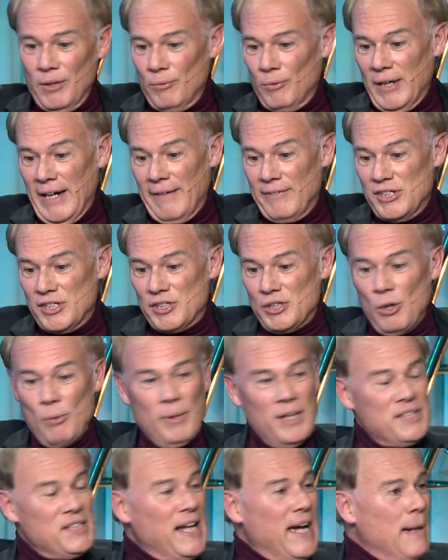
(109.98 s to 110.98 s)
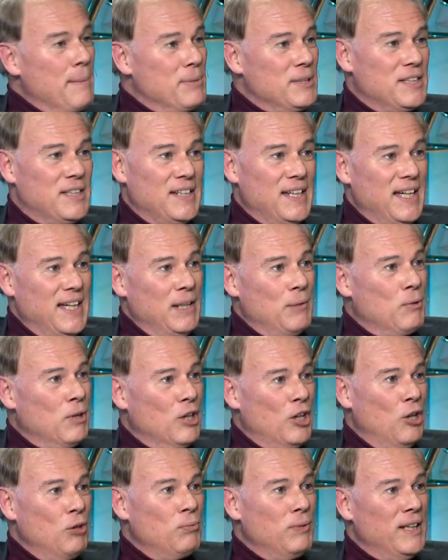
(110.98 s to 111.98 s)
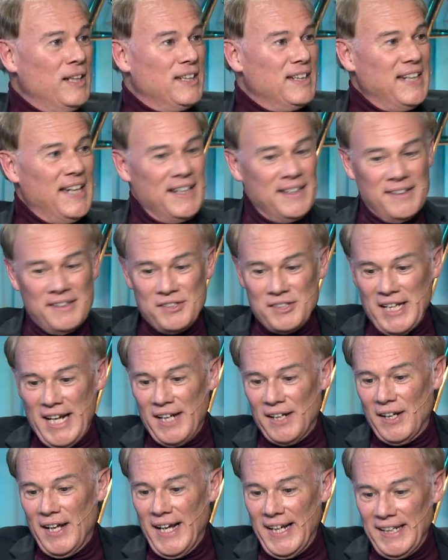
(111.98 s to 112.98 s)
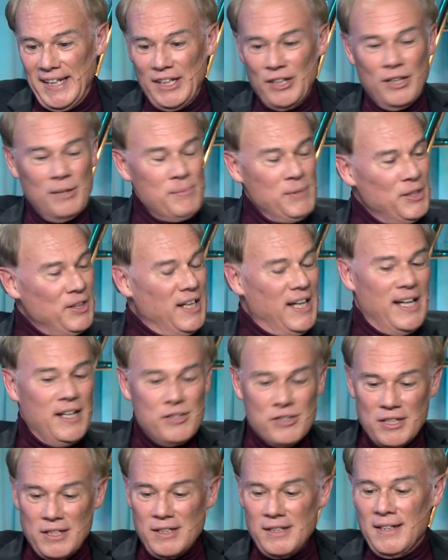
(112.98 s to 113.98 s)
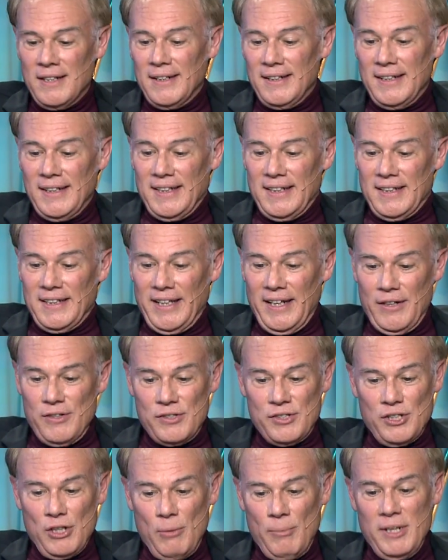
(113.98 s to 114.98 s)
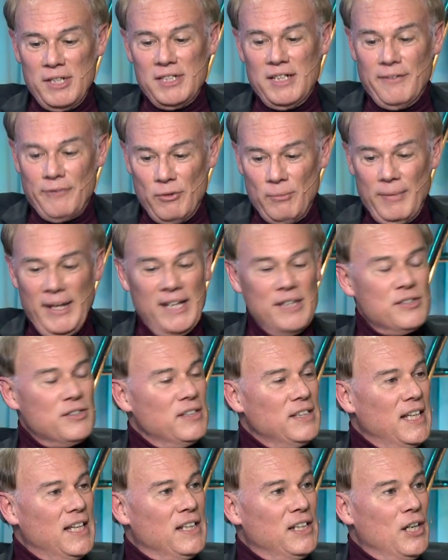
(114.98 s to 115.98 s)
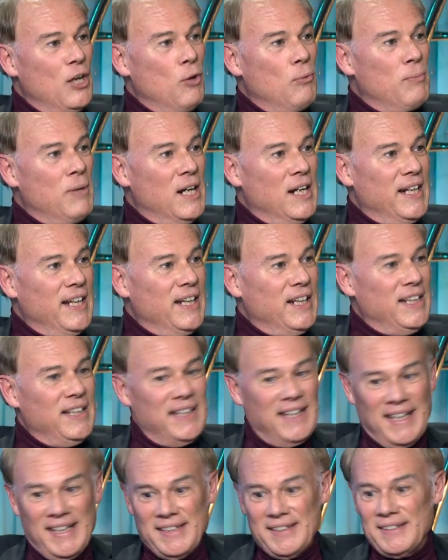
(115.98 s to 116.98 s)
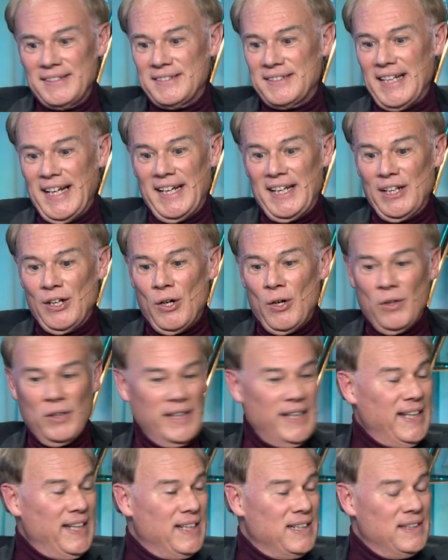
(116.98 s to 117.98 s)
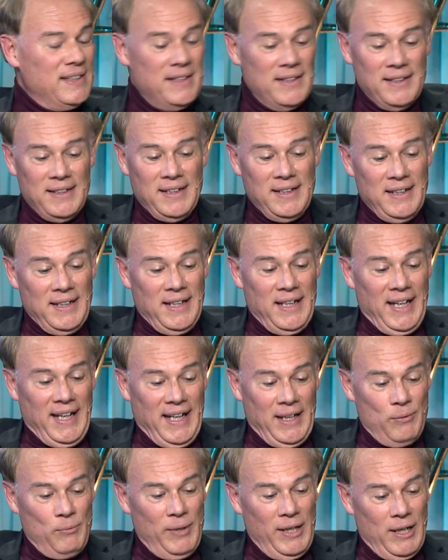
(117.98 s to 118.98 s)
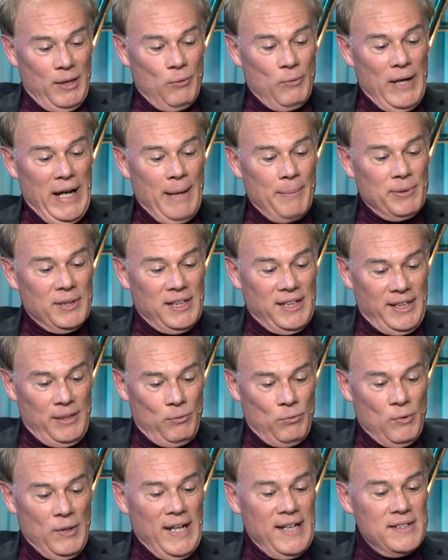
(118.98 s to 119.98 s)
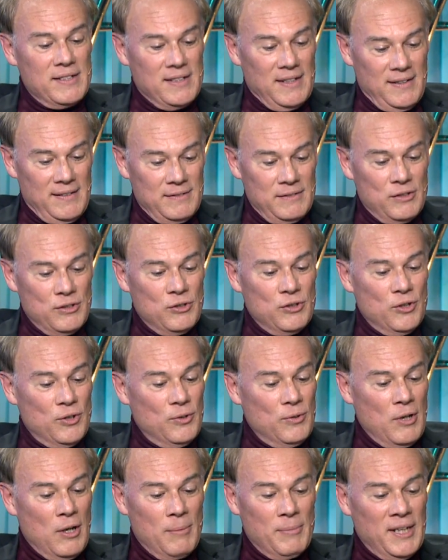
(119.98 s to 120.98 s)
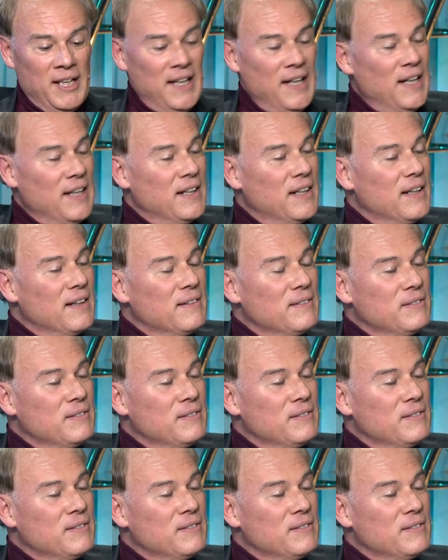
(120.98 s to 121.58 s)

We're having so much happen today. We're globally connected, satellite, intercommunication. There's so much information that nobody can take it all in. Yeah. And we are rapidly racing to Armageddon.